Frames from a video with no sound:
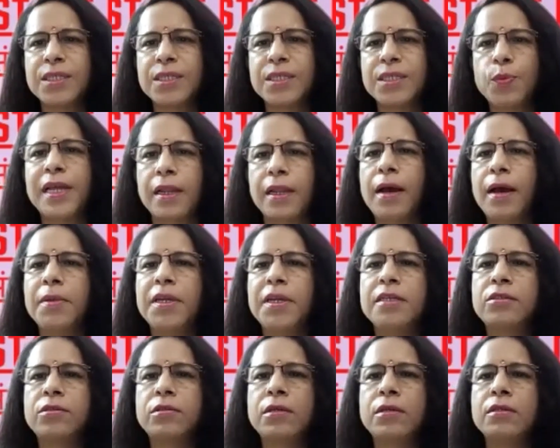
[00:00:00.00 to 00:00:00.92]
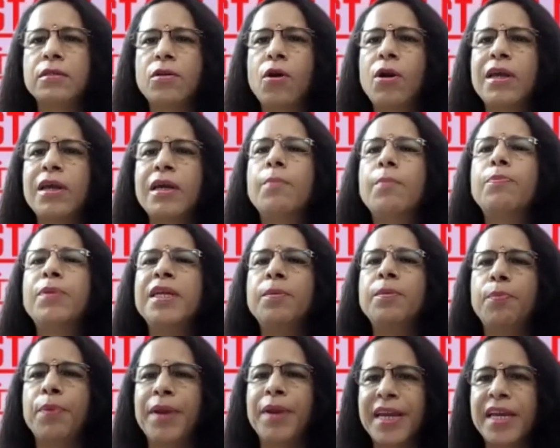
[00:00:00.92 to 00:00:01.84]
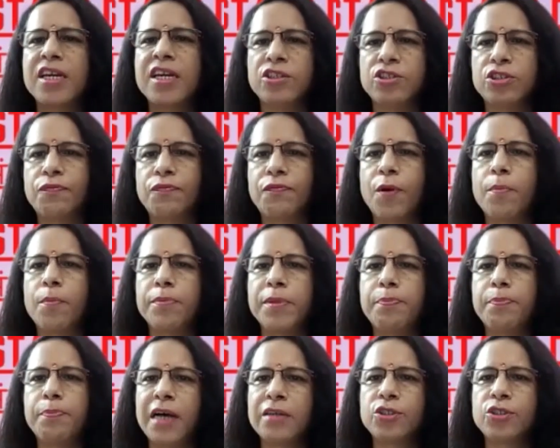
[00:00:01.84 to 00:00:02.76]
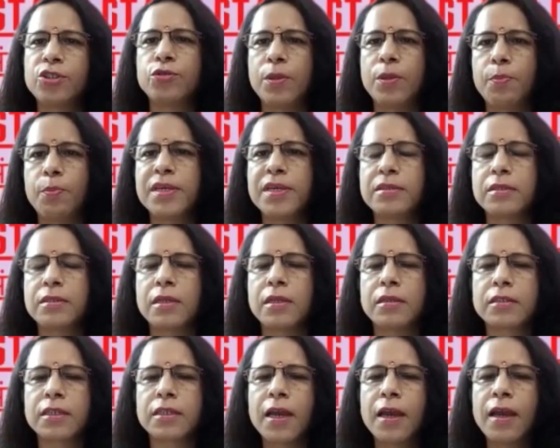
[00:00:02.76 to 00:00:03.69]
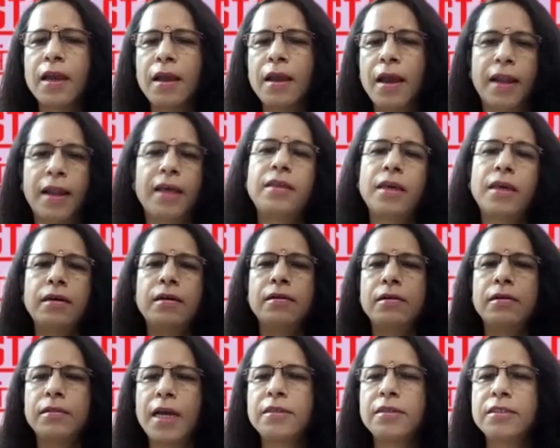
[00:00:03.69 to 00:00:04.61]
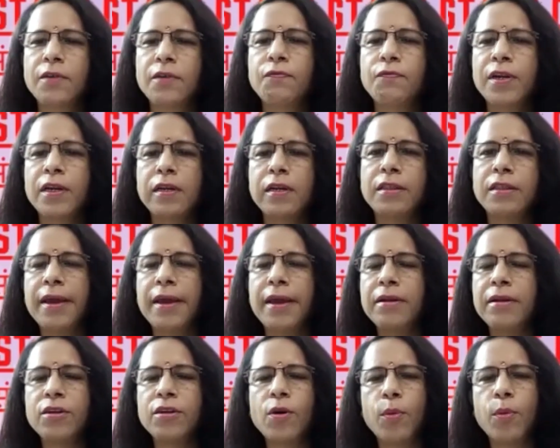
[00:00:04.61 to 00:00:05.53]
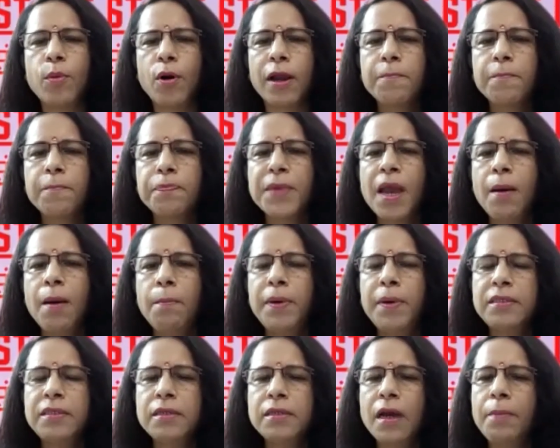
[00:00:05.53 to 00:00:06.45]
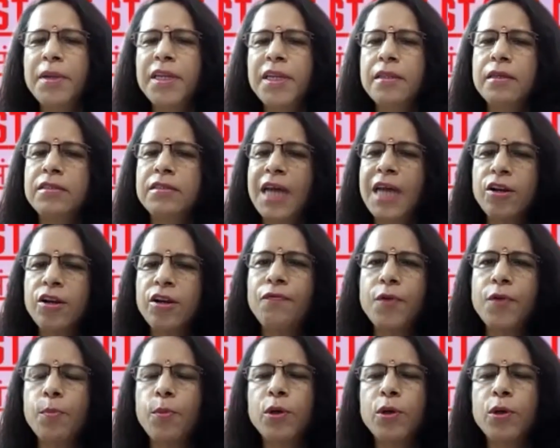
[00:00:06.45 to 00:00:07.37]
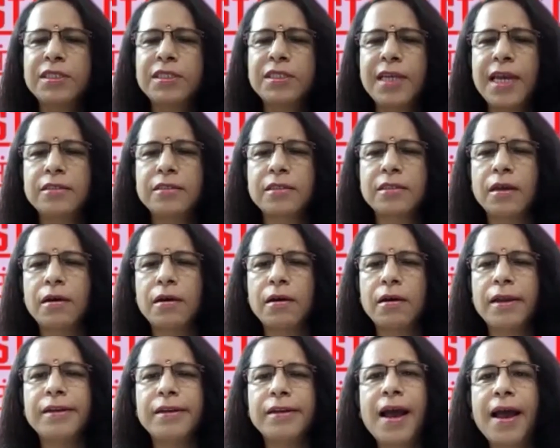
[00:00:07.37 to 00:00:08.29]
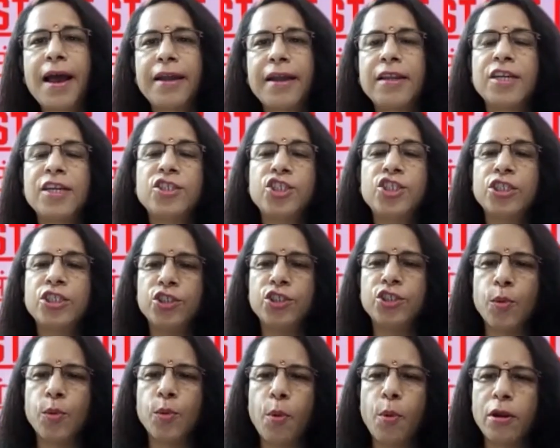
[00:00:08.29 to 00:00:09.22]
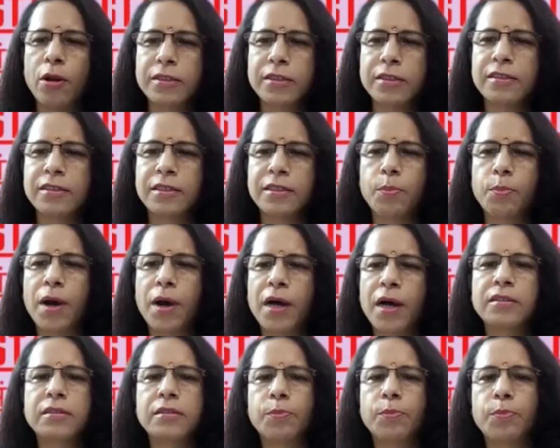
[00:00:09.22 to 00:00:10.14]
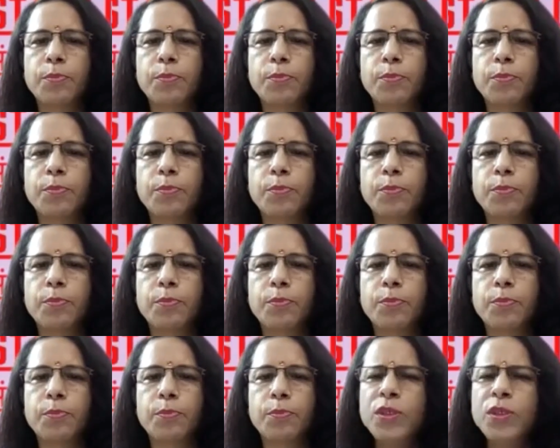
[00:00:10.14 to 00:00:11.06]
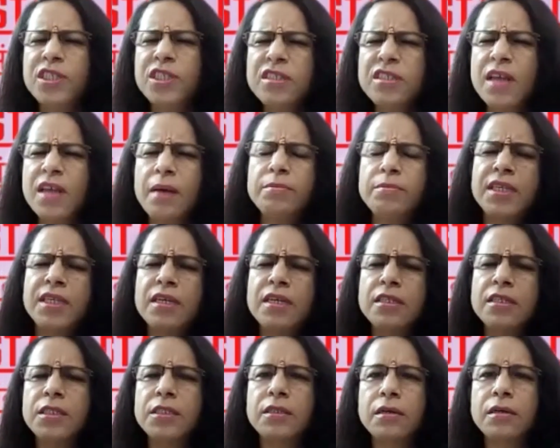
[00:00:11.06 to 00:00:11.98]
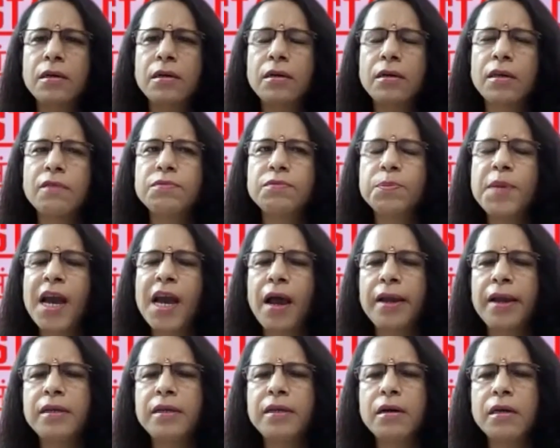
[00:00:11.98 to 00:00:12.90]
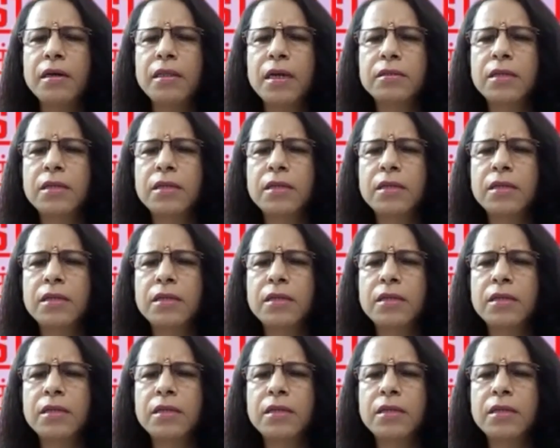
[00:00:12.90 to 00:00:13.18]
well. I mean, it's not a complete breakage from the past to the present. And I think that is definitely there in your book. But I mean, the title of your book states India and Asian Geopolitics, the Past, Present, which in some sense gives me an idea that